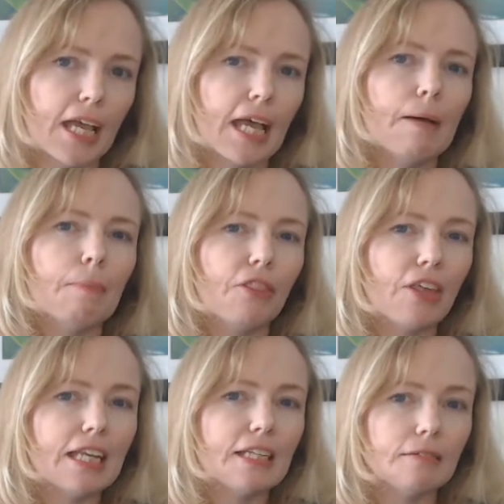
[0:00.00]
But
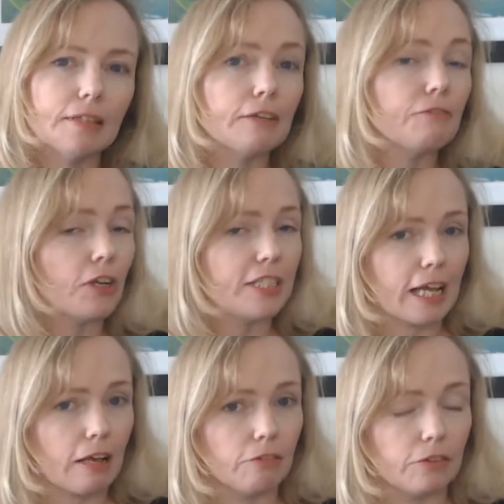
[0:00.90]
then they find
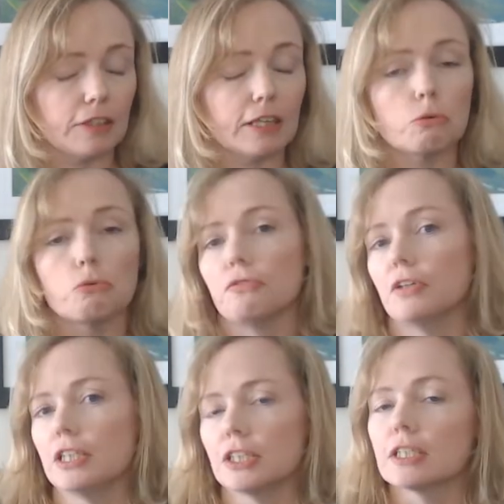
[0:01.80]
out that their
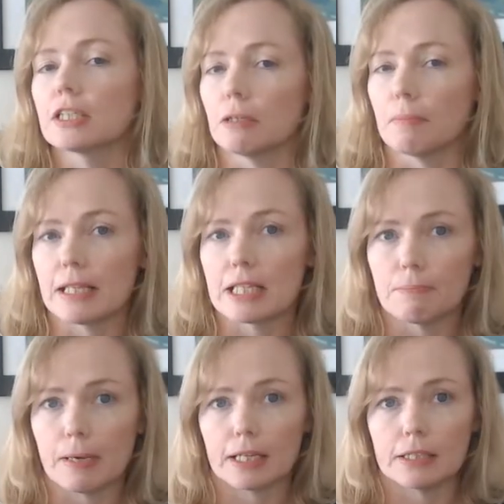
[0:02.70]
orphanage is going to be
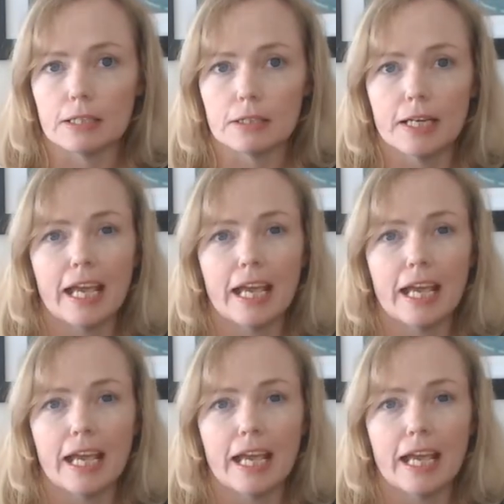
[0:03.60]
inspected,